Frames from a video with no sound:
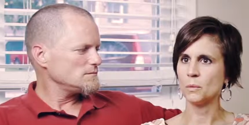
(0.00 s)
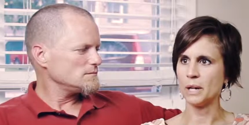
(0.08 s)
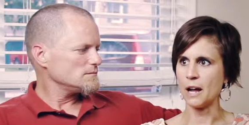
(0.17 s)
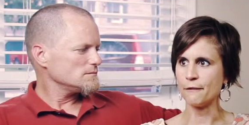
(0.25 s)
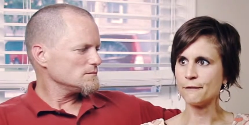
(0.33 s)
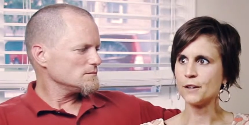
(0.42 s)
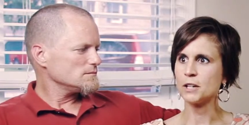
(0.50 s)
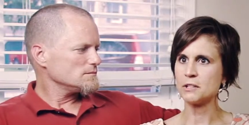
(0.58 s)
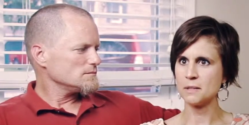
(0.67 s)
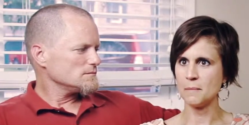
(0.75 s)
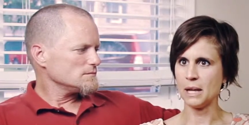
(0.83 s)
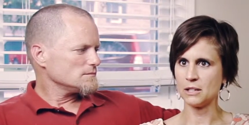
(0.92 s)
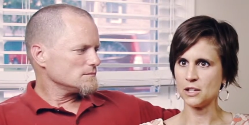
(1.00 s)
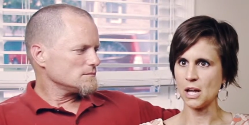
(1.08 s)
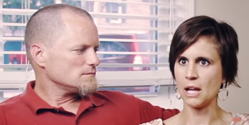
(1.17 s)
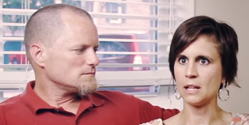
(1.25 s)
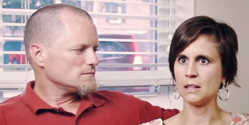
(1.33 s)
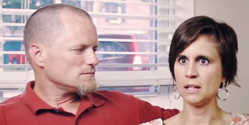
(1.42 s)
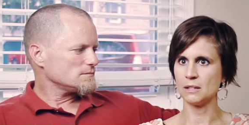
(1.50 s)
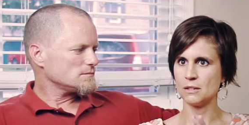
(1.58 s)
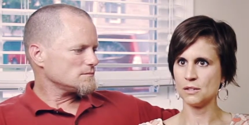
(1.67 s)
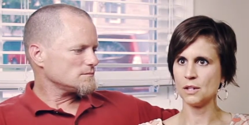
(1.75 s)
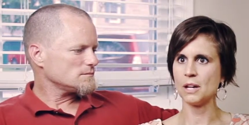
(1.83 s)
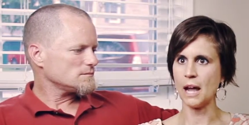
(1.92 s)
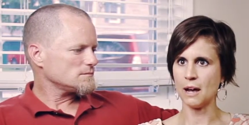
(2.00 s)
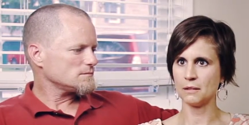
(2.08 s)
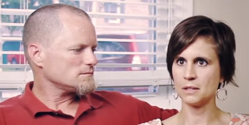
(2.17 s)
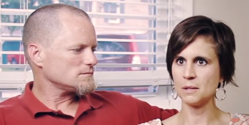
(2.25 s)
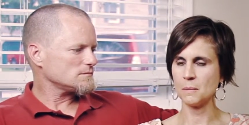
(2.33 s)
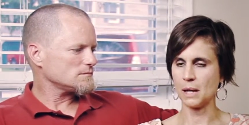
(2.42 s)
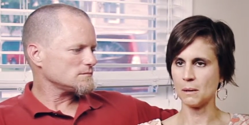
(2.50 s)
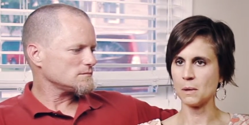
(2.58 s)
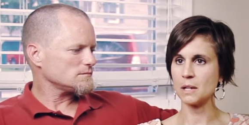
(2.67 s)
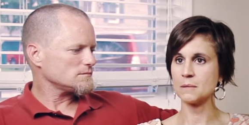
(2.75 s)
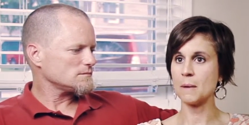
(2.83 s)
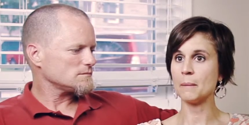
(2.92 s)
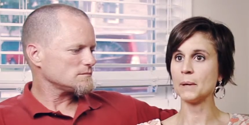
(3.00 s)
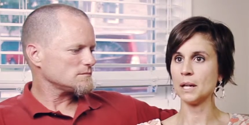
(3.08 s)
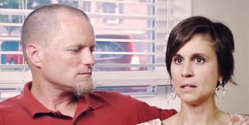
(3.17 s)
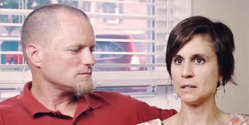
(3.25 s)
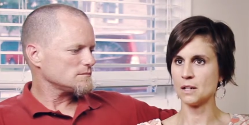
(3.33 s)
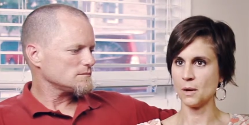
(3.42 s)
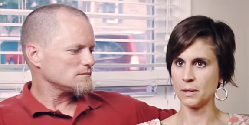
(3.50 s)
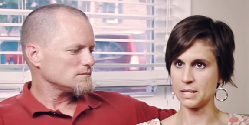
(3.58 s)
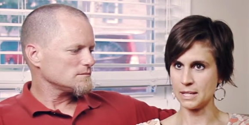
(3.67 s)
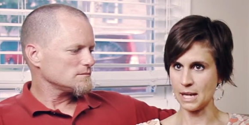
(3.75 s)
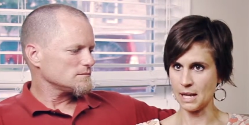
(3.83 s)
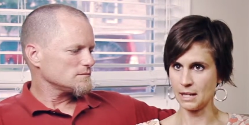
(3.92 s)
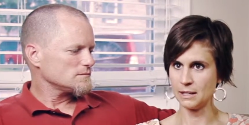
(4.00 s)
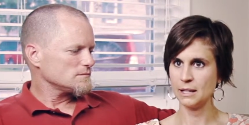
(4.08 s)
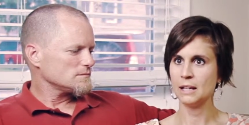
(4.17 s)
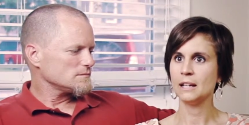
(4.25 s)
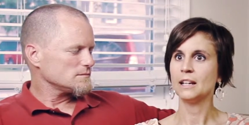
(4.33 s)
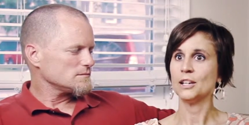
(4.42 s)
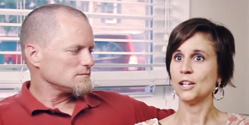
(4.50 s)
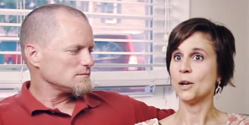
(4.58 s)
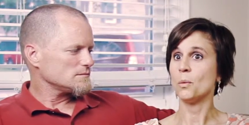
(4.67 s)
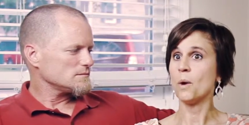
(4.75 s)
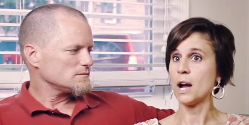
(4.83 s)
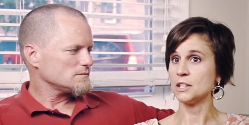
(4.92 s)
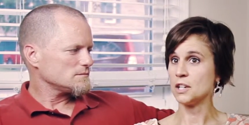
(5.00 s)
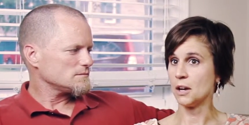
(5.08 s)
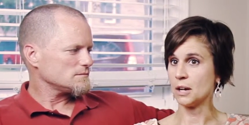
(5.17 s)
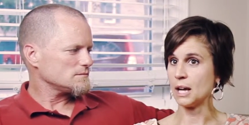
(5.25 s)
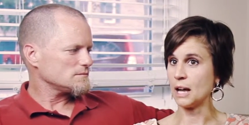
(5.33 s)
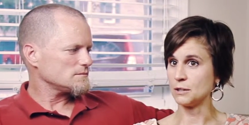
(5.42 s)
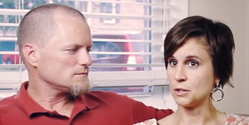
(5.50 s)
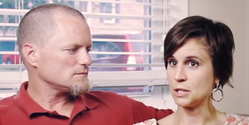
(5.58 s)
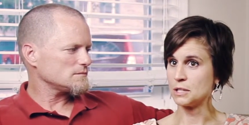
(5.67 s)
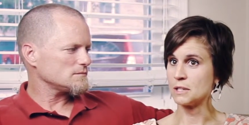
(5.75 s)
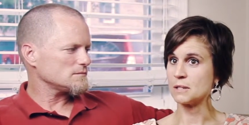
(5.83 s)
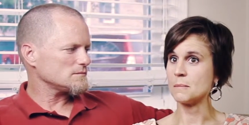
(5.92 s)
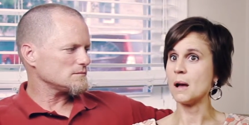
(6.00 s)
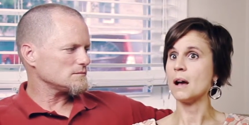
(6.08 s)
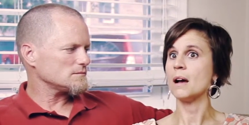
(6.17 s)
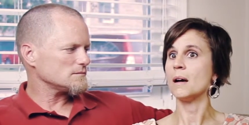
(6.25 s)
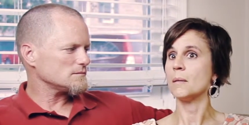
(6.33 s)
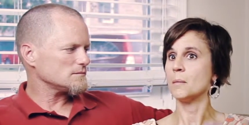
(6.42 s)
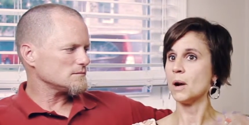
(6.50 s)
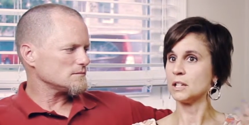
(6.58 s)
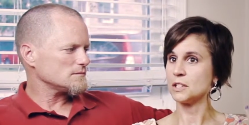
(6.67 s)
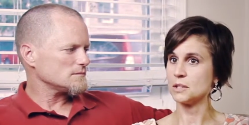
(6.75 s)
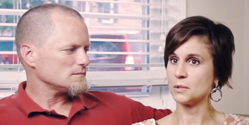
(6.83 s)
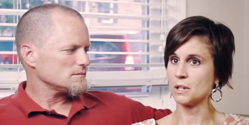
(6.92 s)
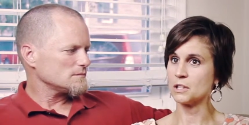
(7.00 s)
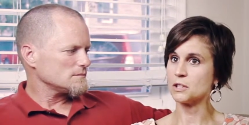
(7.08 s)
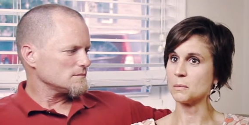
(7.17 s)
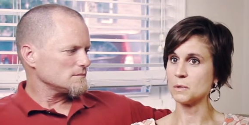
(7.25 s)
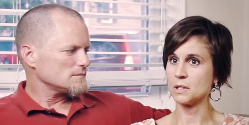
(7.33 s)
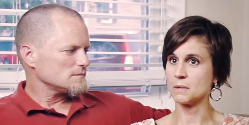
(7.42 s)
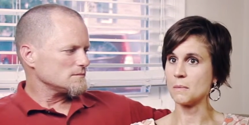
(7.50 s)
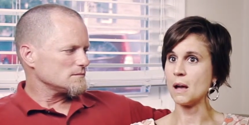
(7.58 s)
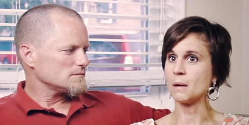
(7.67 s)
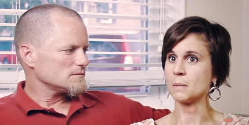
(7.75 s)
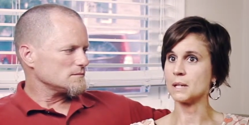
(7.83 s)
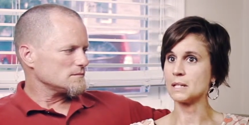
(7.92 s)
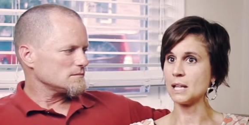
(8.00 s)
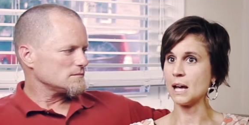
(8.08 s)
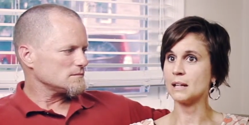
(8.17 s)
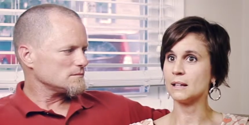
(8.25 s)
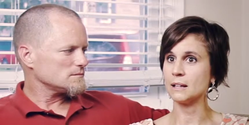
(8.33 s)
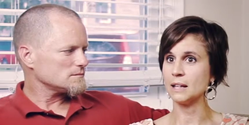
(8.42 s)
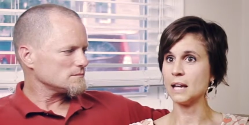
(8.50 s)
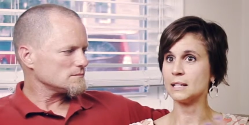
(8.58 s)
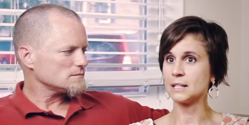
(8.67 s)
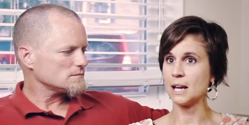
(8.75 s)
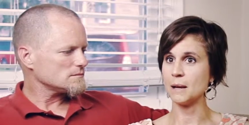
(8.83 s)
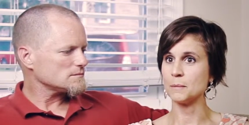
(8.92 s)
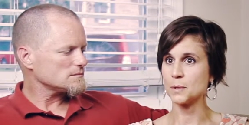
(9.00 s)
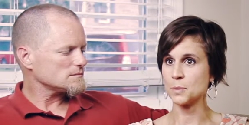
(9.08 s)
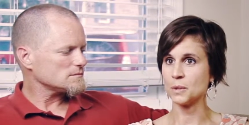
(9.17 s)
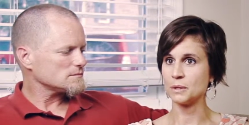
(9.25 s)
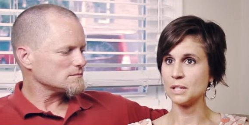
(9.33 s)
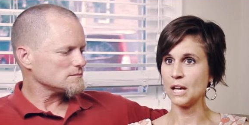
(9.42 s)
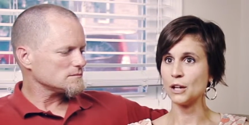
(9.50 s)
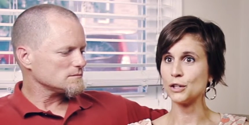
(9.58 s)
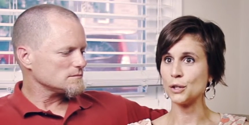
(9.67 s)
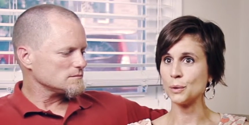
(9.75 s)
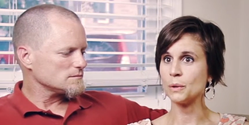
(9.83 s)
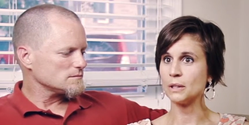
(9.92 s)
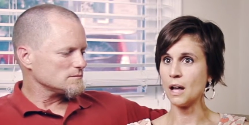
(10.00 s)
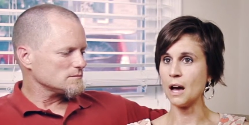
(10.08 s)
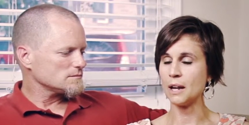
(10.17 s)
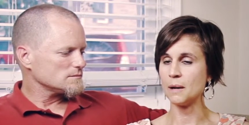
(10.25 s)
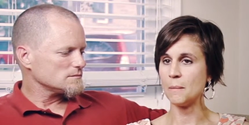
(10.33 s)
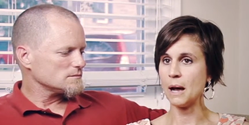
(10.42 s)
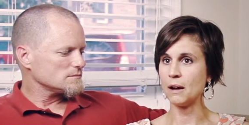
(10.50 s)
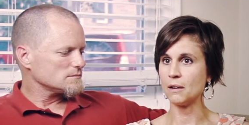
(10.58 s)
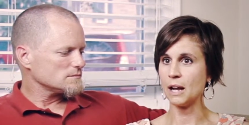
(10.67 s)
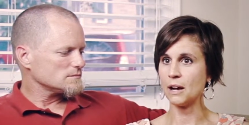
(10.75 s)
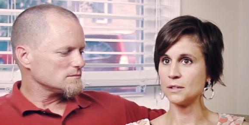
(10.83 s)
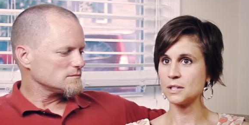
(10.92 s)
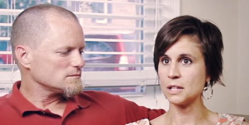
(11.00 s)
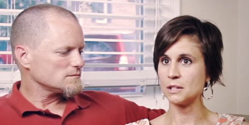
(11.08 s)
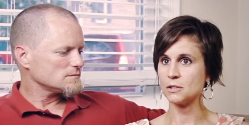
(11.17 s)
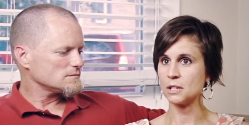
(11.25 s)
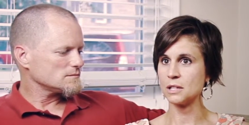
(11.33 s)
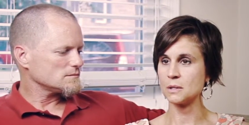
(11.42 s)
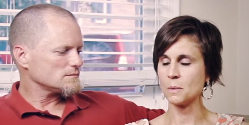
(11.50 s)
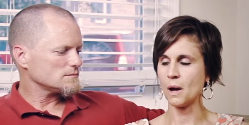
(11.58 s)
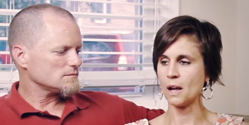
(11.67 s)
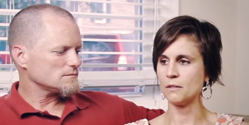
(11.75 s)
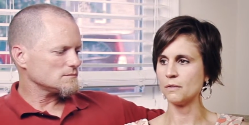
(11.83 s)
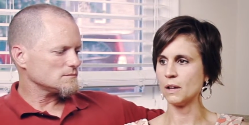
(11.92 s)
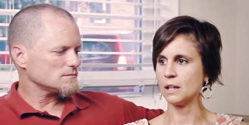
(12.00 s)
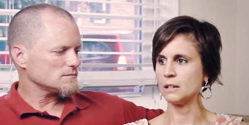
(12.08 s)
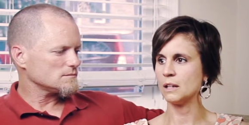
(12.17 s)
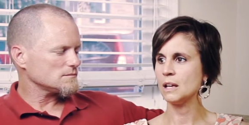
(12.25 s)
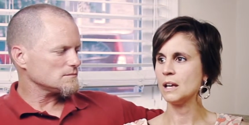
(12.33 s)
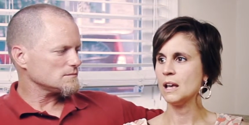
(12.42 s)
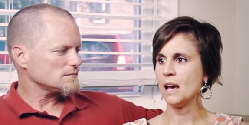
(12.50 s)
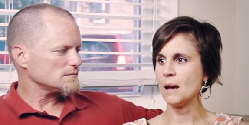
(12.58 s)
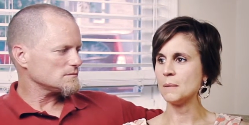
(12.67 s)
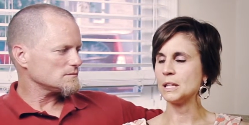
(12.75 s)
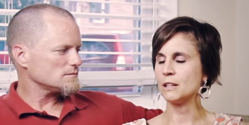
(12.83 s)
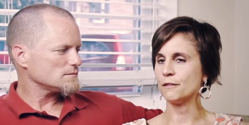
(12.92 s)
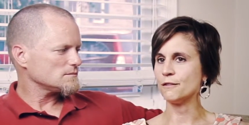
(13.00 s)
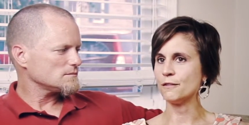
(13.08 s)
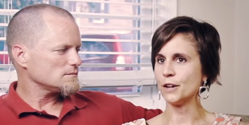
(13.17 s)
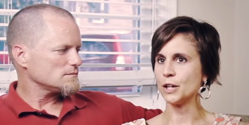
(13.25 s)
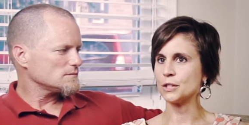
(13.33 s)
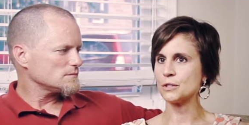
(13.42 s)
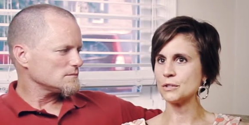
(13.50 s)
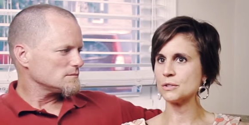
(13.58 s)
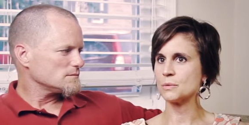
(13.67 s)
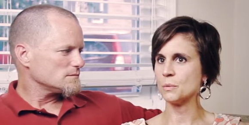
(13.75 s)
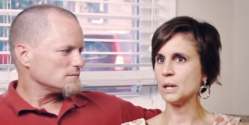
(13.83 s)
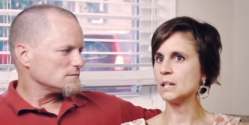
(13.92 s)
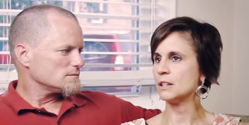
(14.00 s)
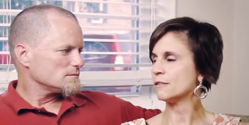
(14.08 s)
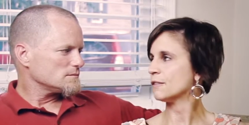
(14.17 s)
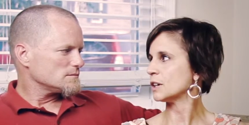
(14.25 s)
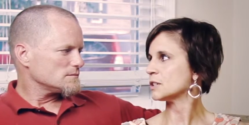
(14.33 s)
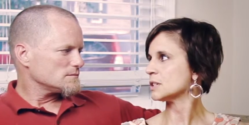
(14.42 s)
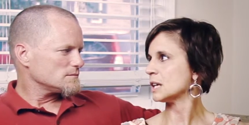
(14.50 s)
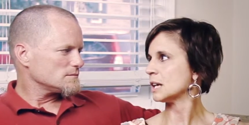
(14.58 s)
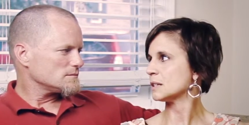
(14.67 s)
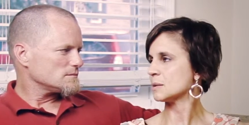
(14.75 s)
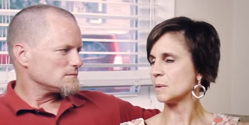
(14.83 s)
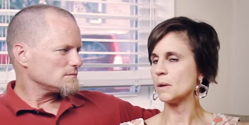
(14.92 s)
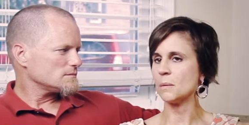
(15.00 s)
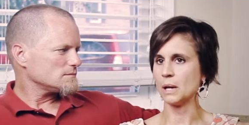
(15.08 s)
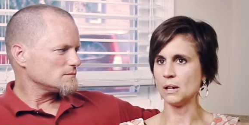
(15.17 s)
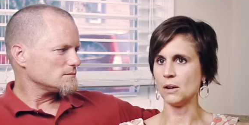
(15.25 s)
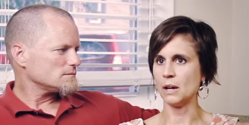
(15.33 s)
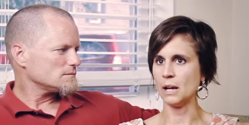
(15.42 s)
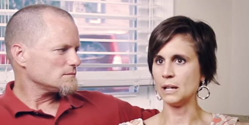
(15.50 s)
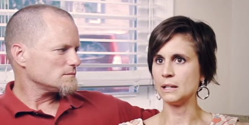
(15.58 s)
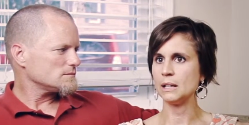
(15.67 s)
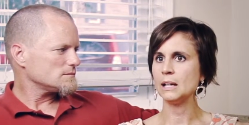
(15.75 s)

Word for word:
Speaker 1: when I first met Jay that stood out to me because my parents had always said, you know, watch how a guy treats his mom, watch his relationship with his mom, because that a lot of times will tell you a lot about how he's going to treat his wife. And I mean, the first one of the first dates we went on,